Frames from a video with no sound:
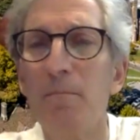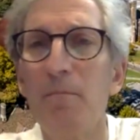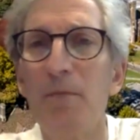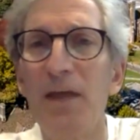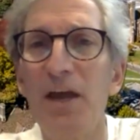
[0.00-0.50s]

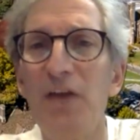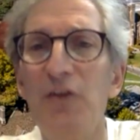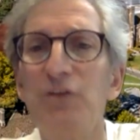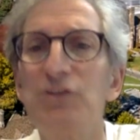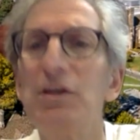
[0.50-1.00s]

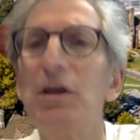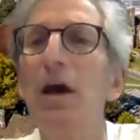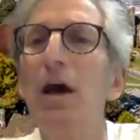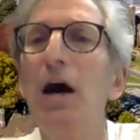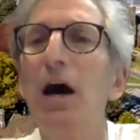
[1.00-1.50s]
others,
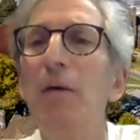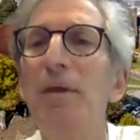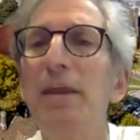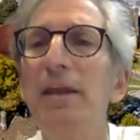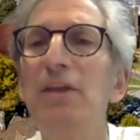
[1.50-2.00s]

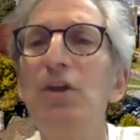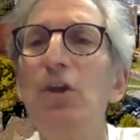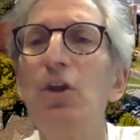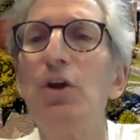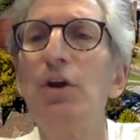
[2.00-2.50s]
and they need to
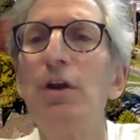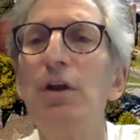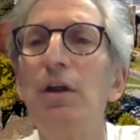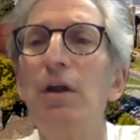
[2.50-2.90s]
learn